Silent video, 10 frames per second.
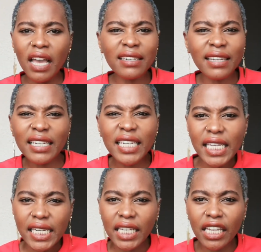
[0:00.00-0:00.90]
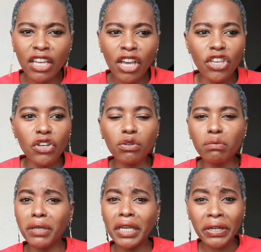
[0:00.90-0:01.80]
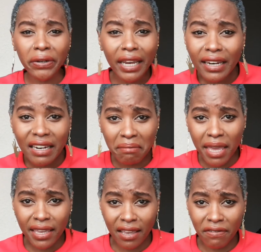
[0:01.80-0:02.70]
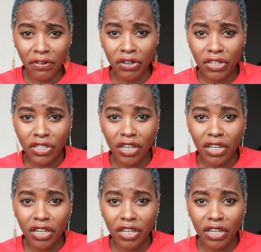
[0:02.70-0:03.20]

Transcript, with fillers: like knitting, you could be great at making furniture,